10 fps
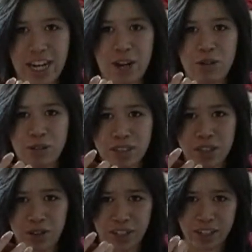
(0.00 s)
now what's
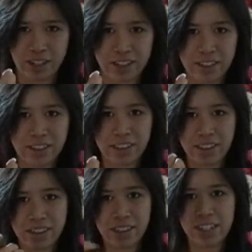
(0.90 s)
going on
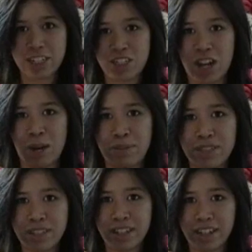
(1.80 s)
then it
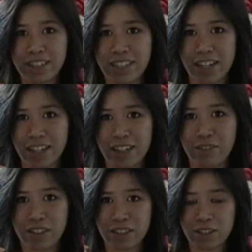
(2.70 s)
stops it's like
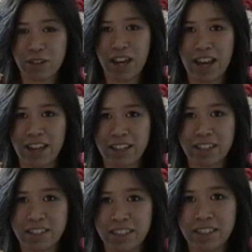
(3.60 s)
everything's okay
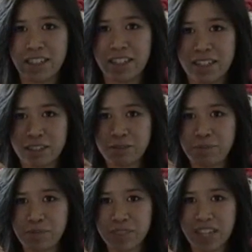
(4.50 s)

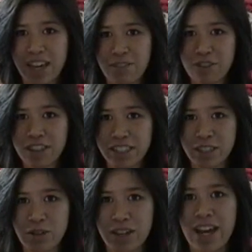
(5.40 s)

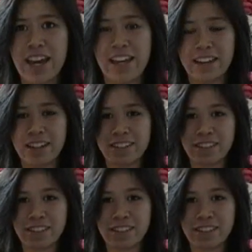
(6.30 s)
everything's okay. It's